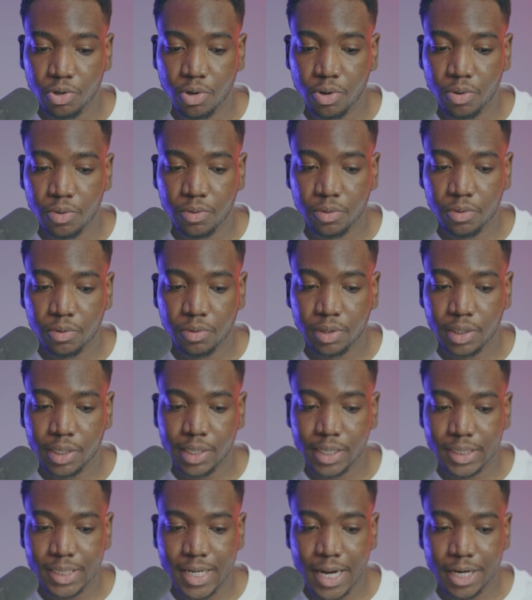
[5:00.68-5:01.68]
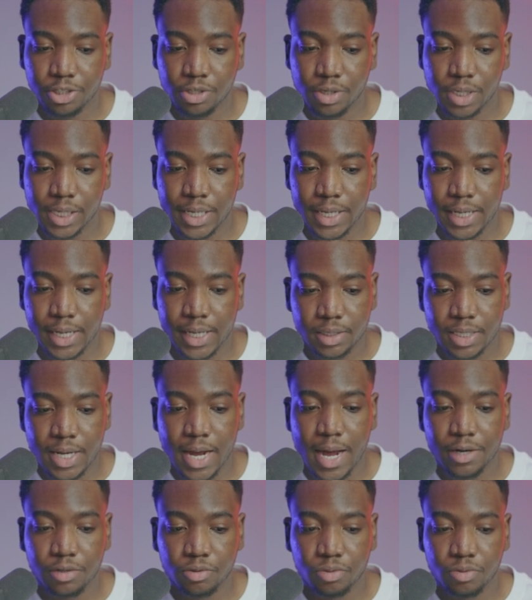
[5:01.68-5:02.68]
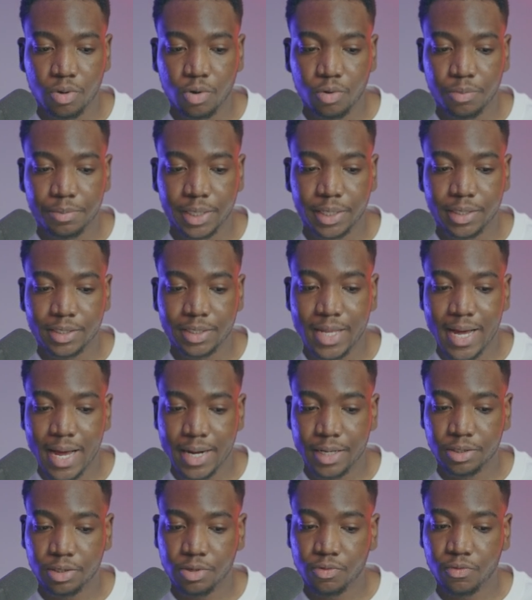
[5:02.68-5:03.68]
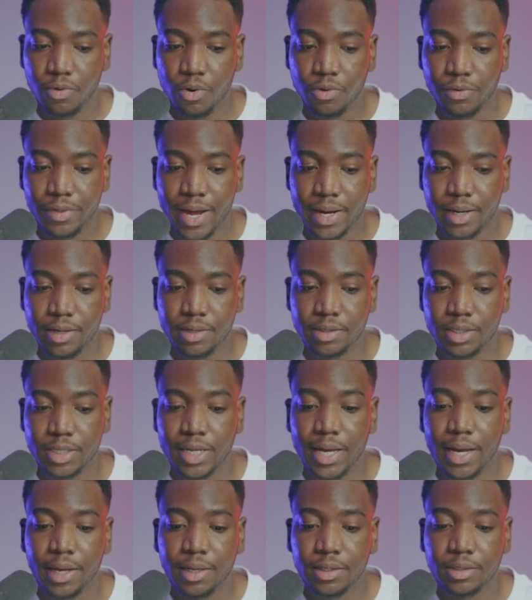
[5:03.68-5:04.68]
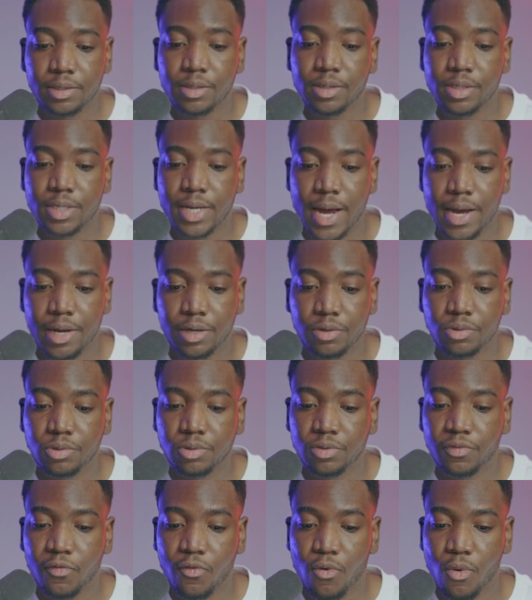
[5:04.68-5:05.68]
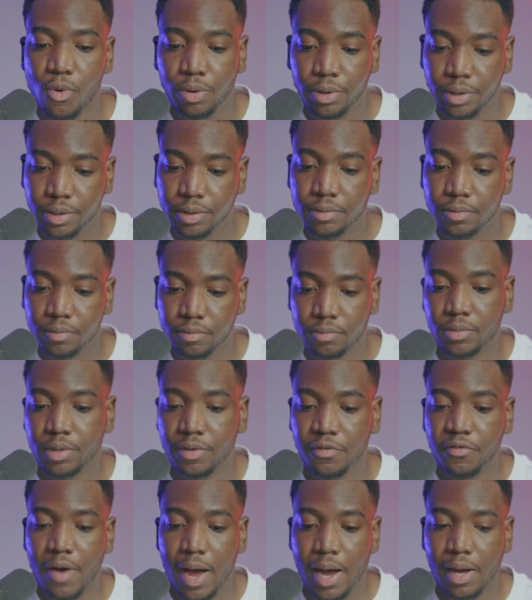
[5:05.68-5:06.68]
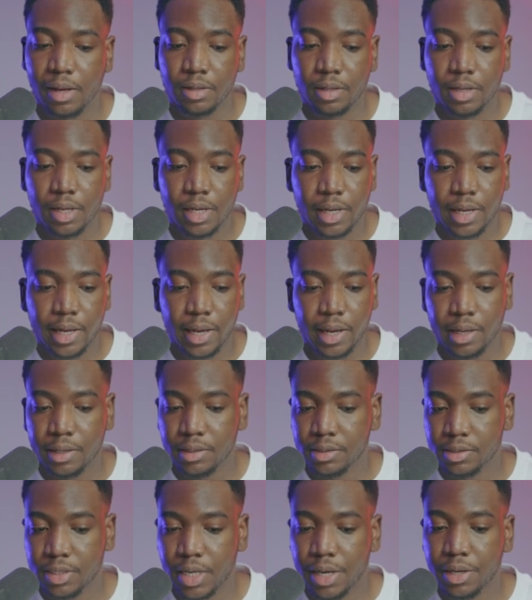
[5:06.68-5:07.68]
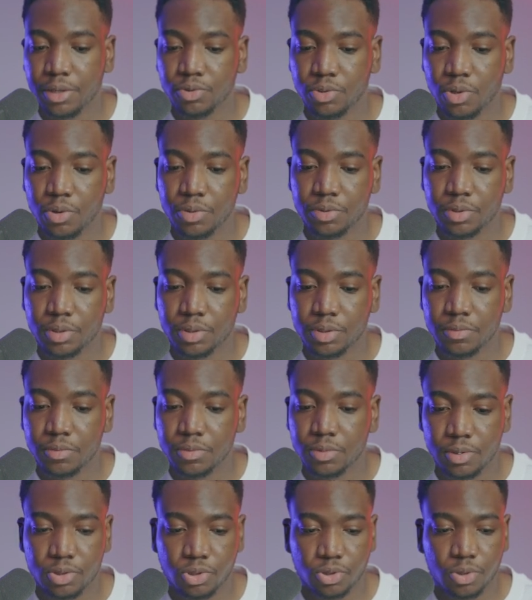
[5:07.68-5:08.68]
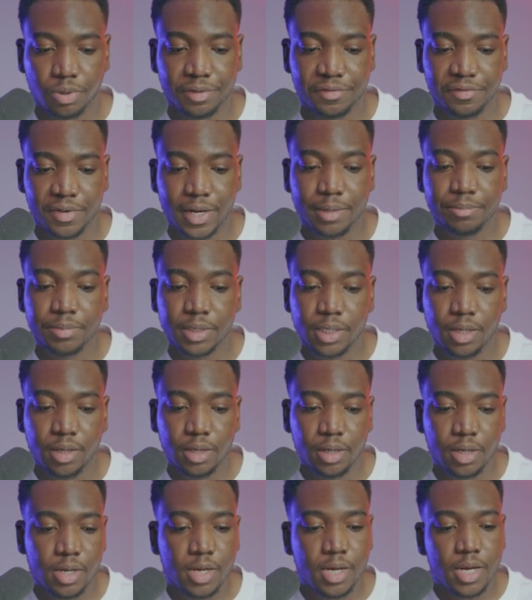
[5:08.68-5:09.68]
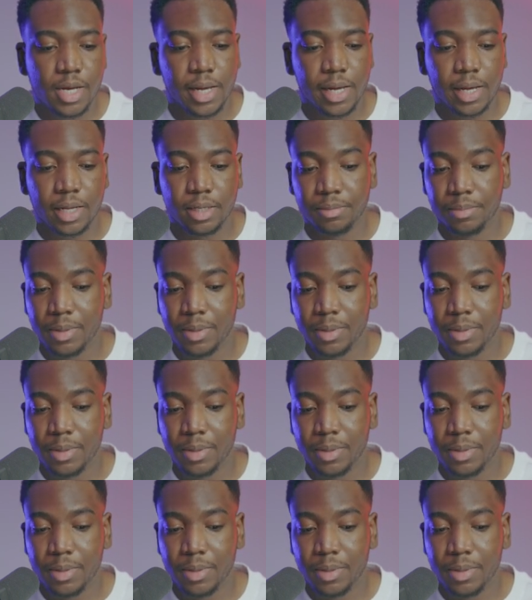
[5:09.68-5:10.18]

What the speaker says: row is actually a title row, because that is the row that contains the titles for the file. And the second row is sort of empty, and the